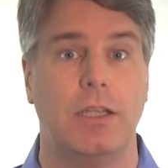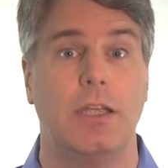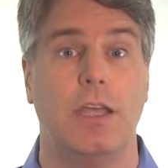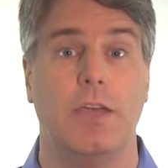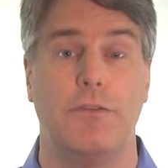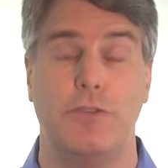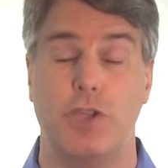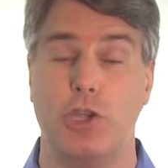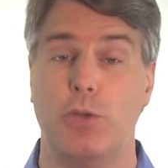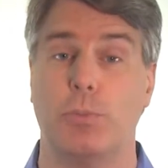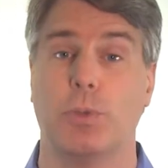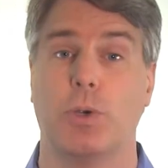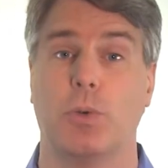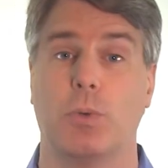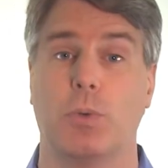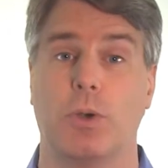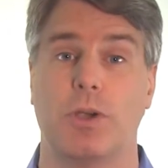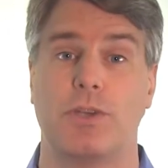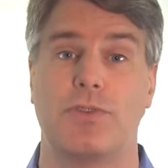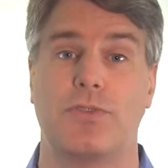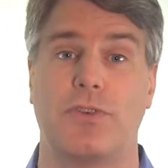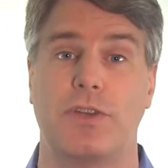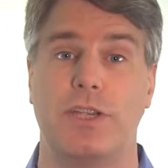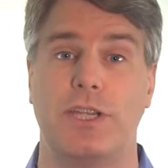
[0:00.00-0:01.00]
If humor
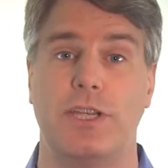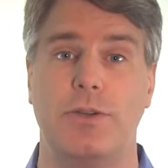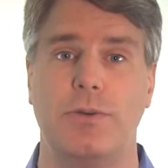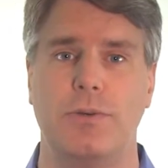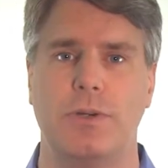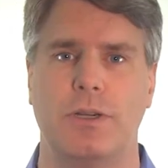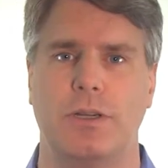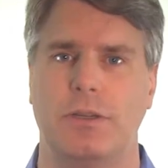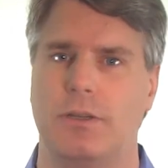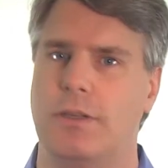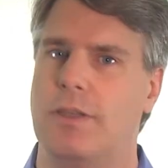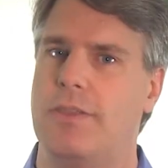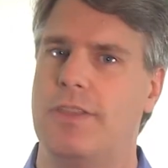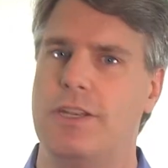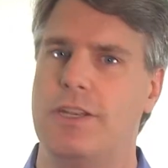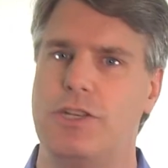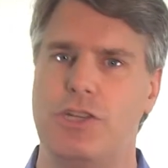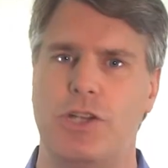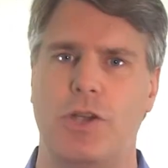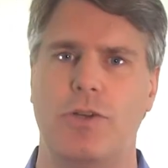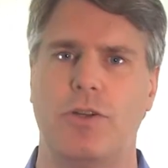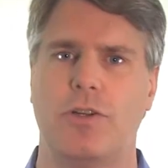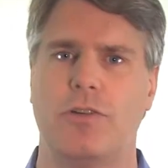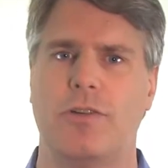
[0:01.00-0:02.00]
works for you, then
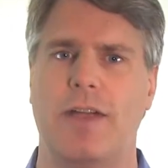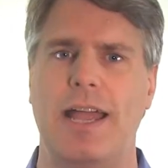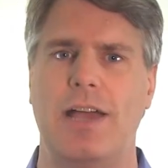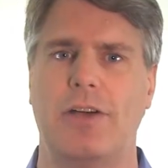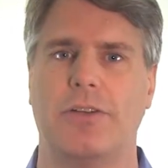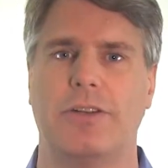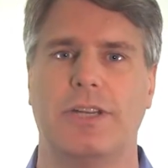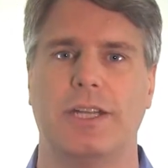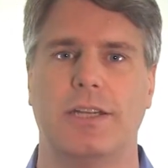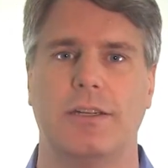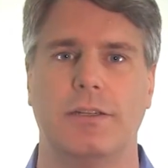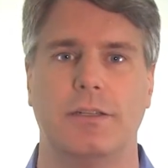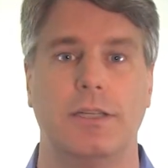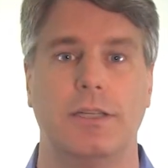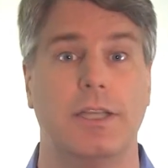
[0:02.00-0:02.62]
joke around.